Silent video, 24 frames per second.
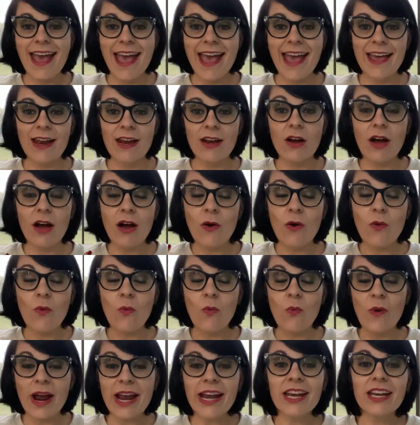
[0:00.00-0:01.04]
and
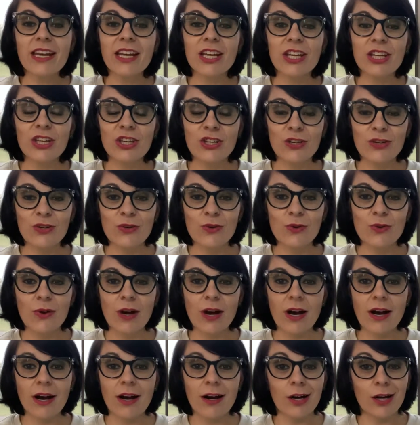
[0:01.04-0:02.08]
when
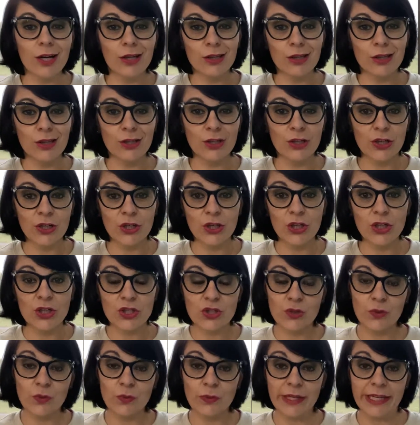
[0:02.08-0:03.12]
you learn
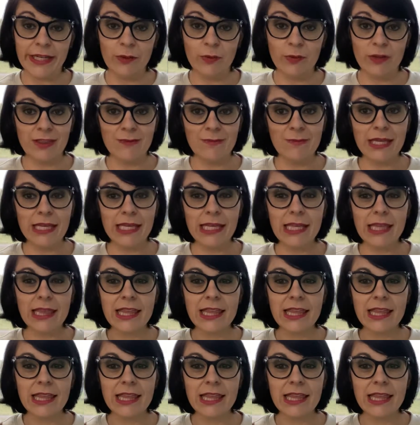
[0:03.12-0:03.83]
to read with me,